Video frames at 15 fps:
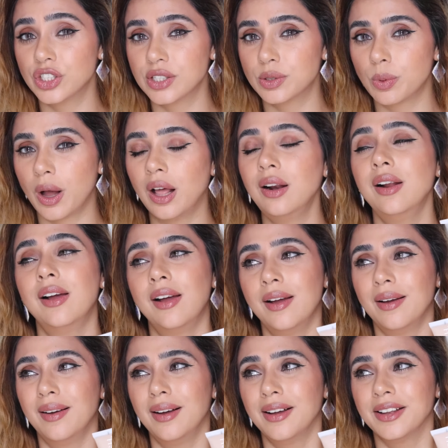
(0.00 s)
as well.
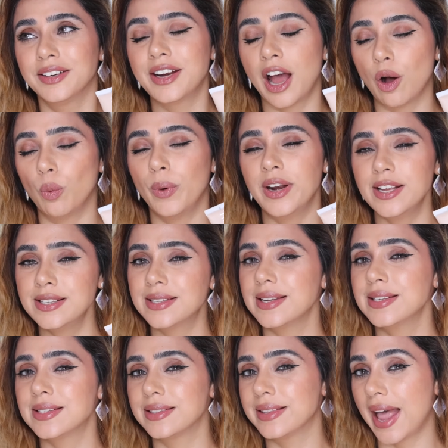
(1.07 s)
Now, when it
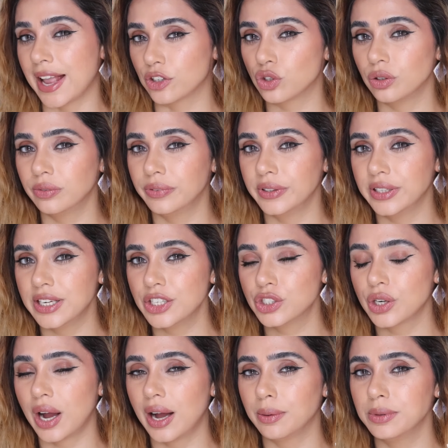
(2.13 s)
says natural finish,
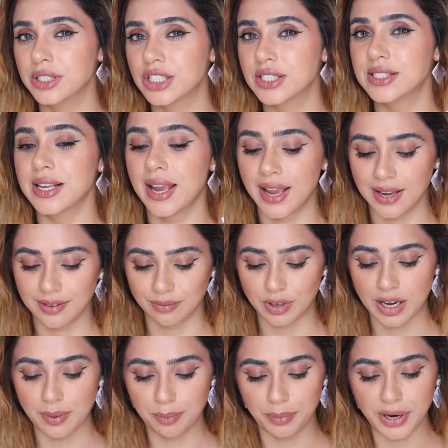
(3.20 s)
I will just say
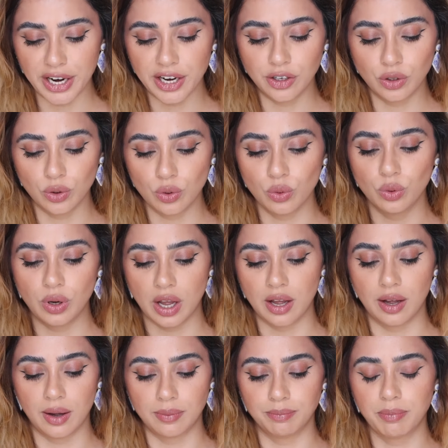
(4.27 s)
compared to
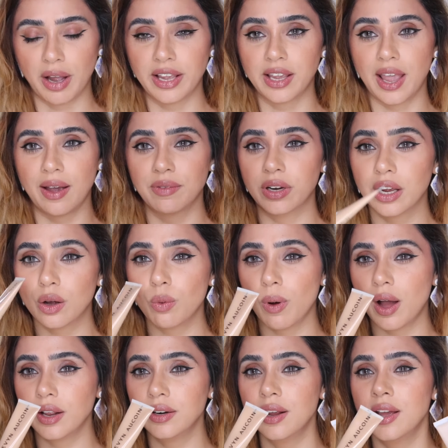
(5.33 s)
my Kevyn
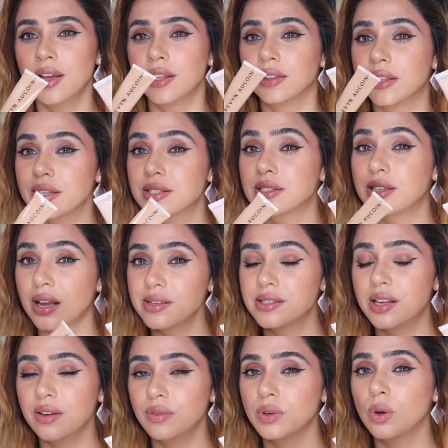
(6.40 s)
Aucoin, this does
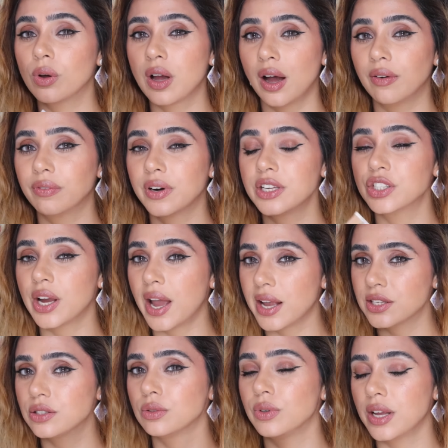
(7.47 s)
give you coverage
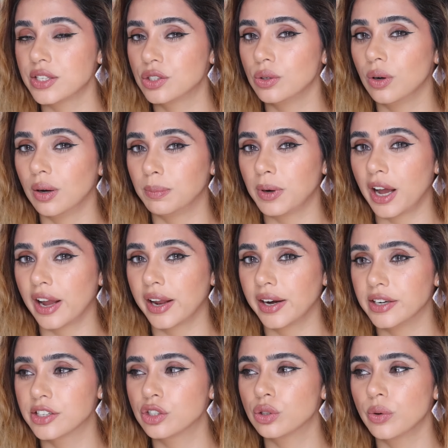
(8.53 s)
as soon as you apply
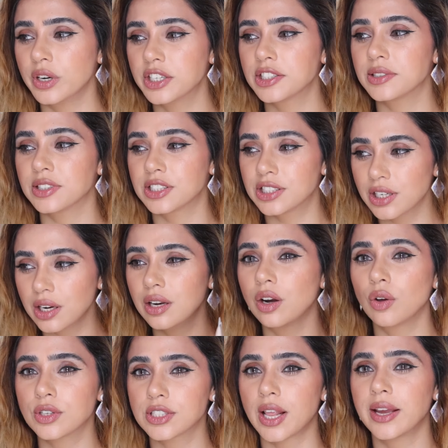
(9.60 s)
it. So it still
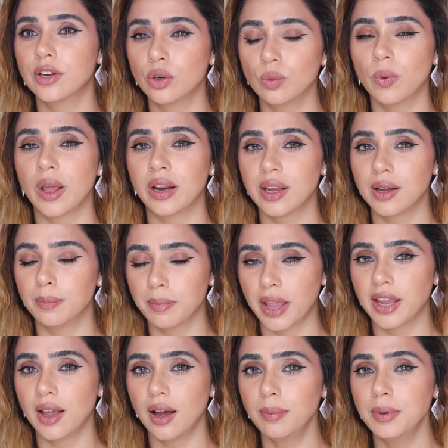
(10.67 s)
looks like you're wearing a
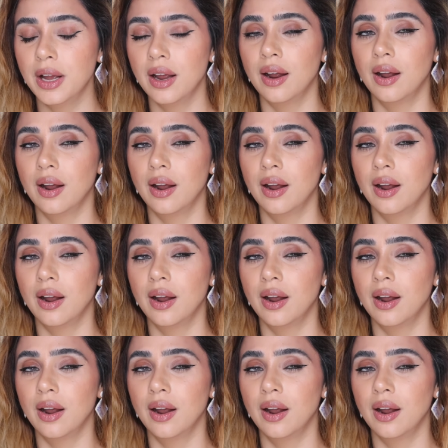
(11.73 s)
makeup,